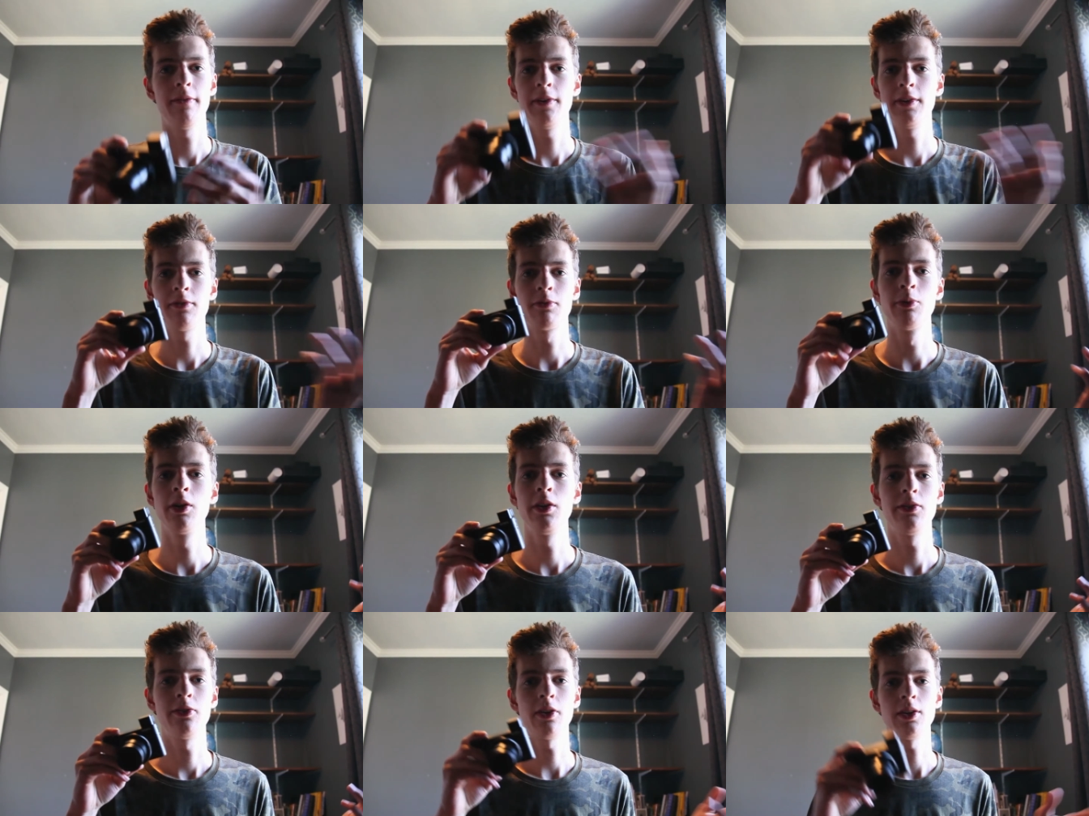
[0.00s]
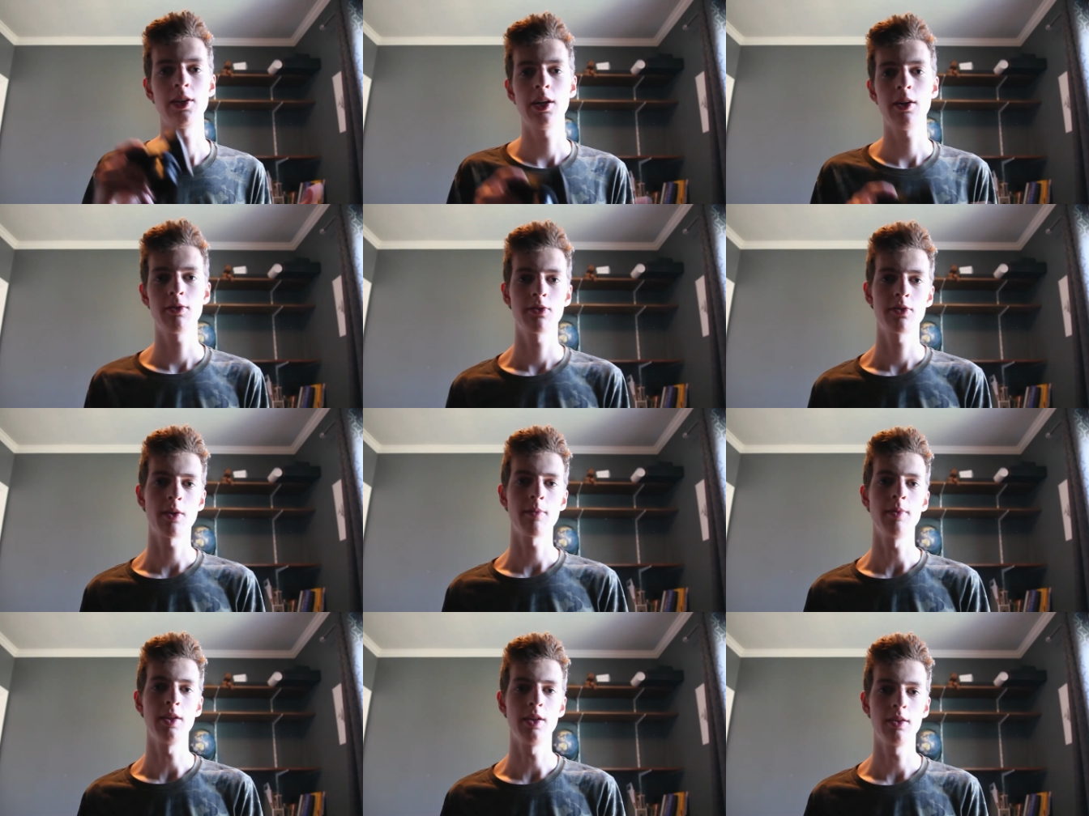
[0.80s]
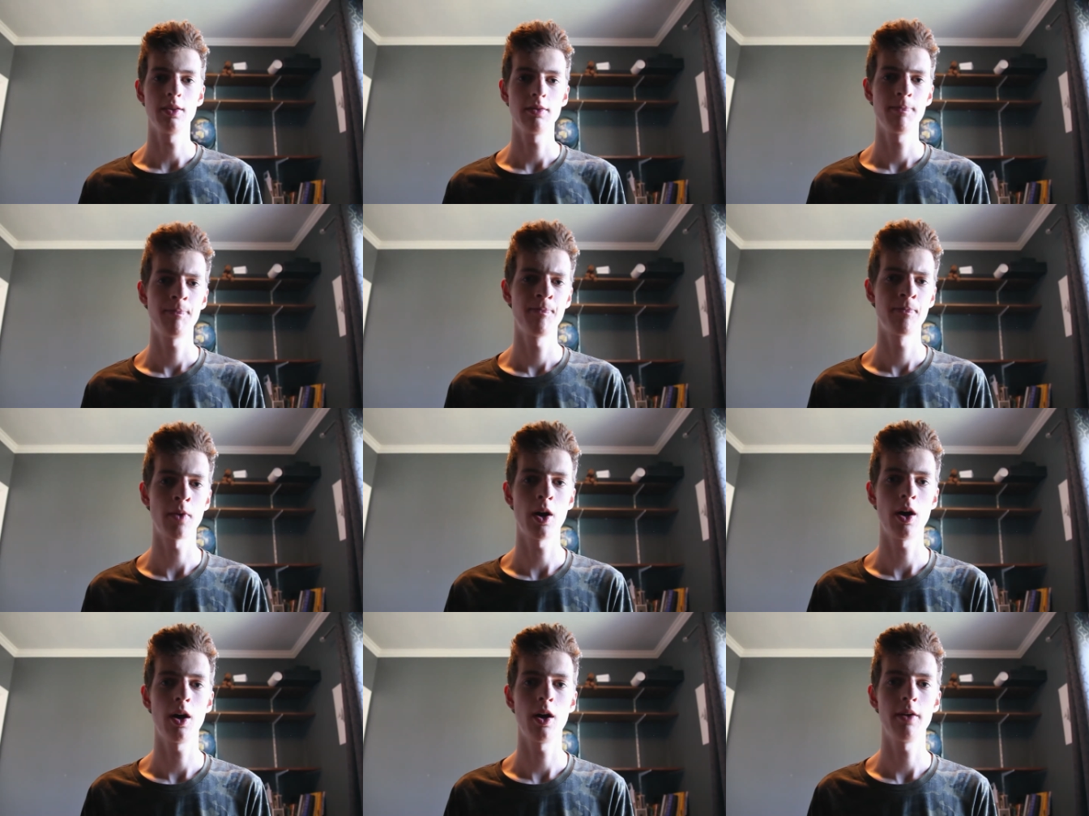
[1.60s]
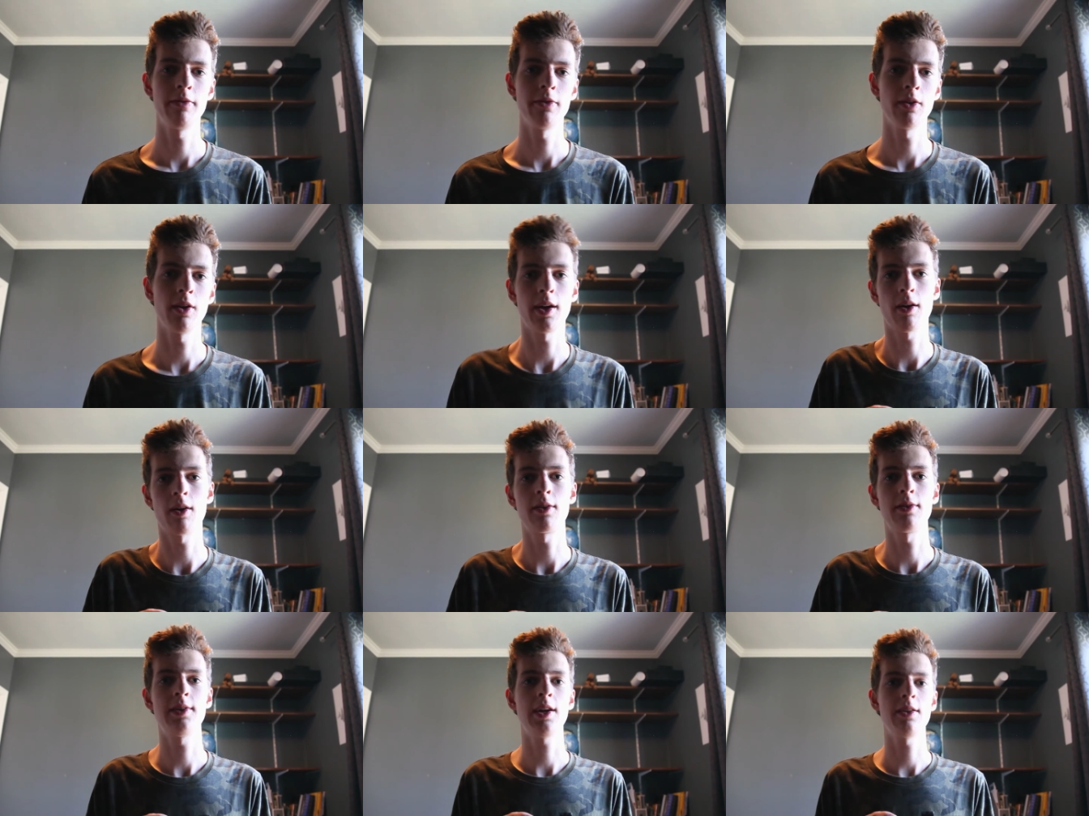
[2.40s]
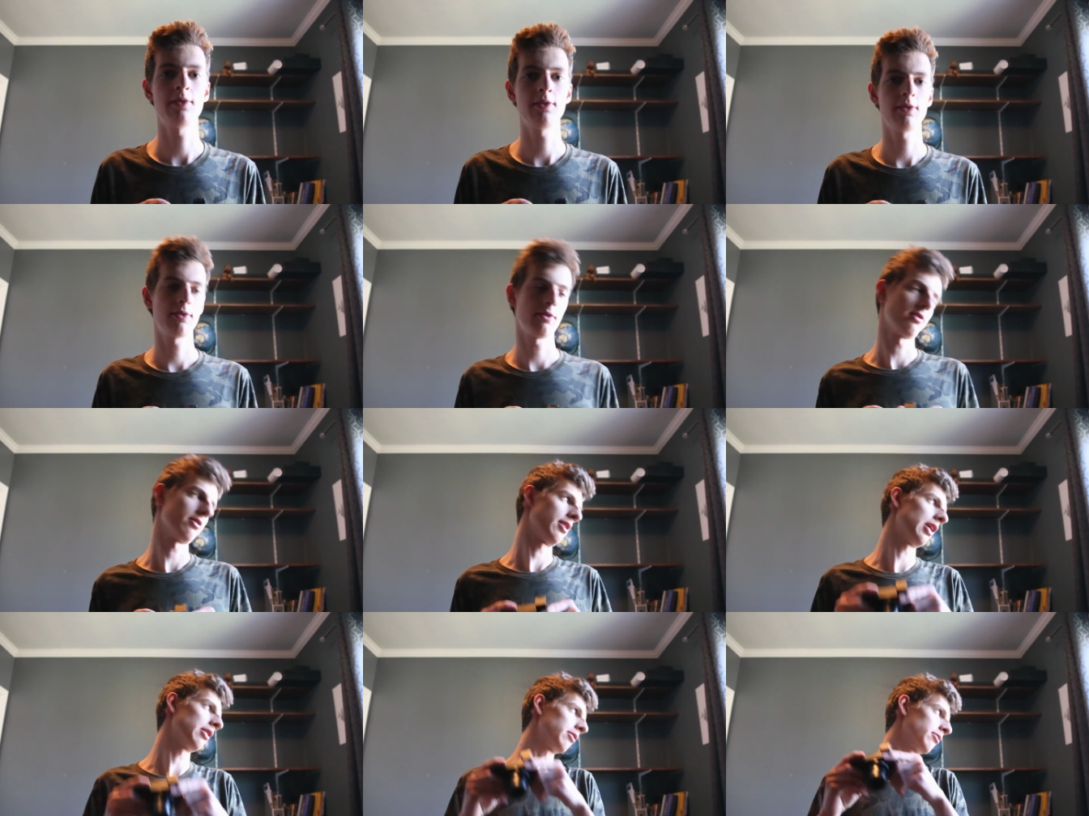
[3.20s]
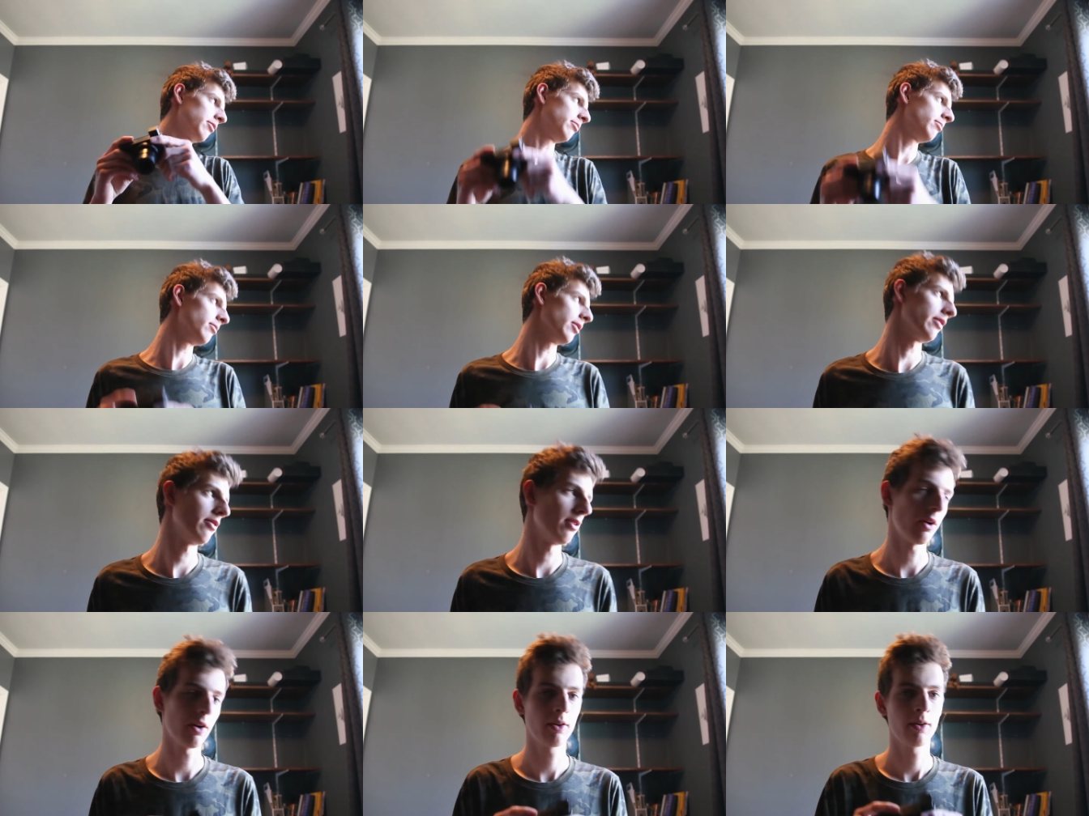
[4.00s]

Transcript: it's really sunny out or something, if you're like on a desert or I don't know, wherever you are,